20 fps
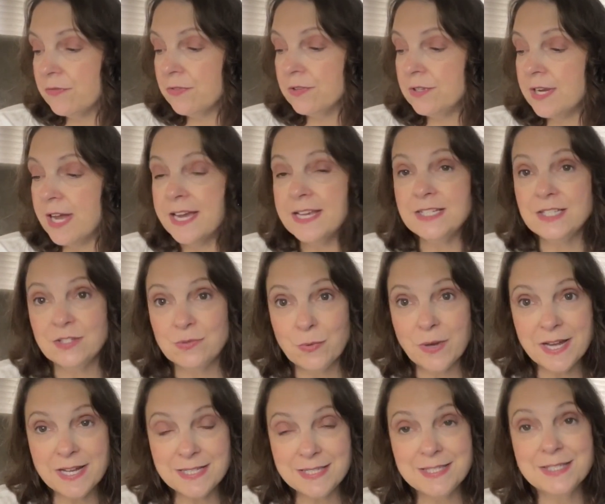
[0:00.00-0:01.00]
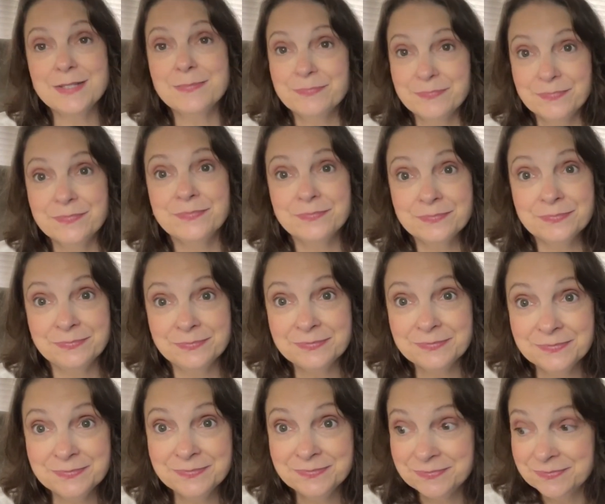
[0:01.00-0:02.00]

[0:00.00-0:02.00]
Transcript: for night sweats. Mm-hmm.